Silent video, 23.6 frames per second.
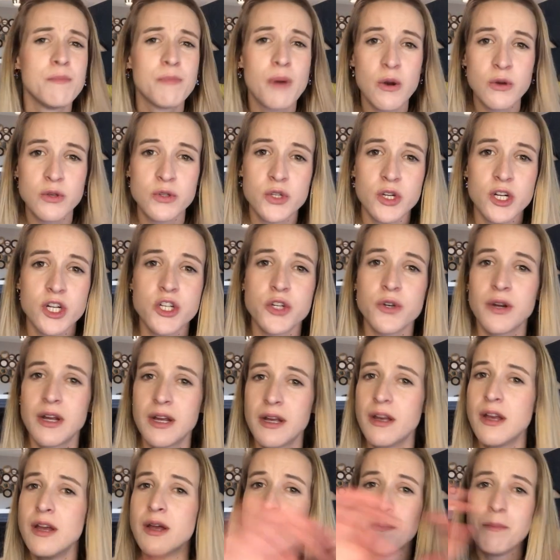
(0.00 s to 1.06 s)

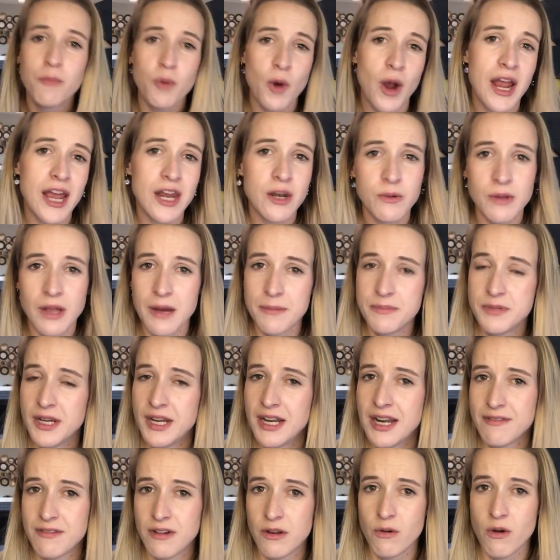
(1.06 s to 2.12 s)
Post-surgery, Brian will
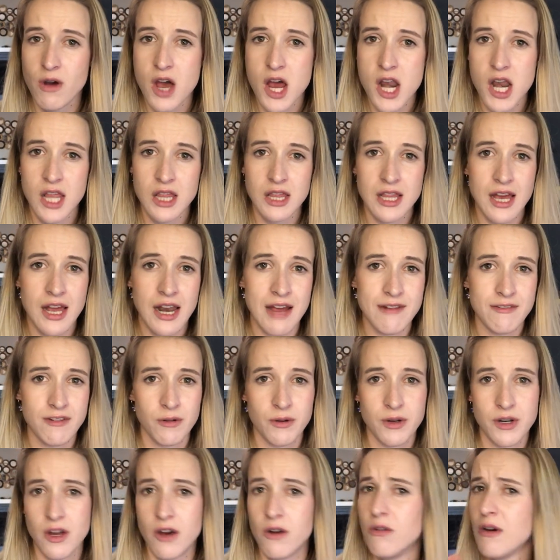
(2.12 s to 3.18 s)
update everyone and let
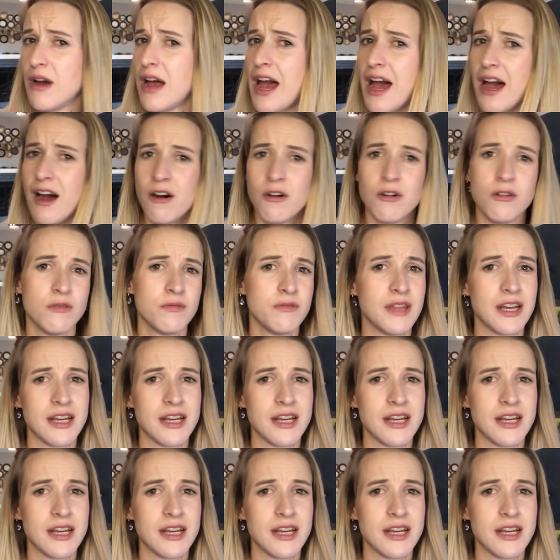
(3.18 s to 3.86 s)
everyone know how